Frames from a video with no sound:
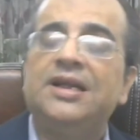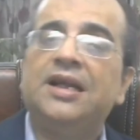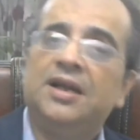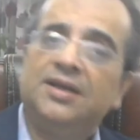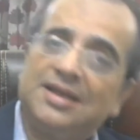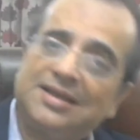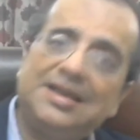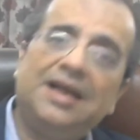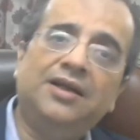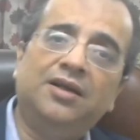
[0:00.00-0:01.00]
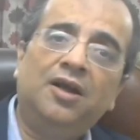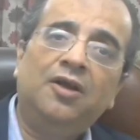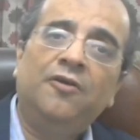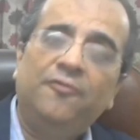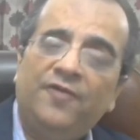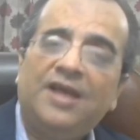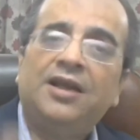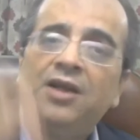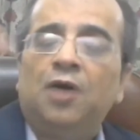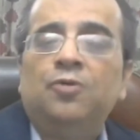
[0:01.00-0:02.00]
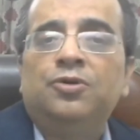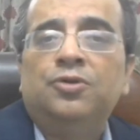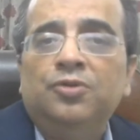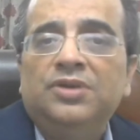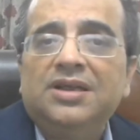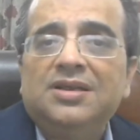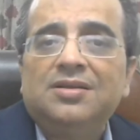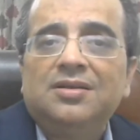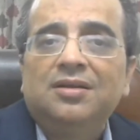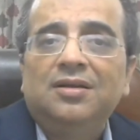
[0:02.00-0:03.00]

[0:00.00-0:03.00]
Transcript: and understand when and how to do this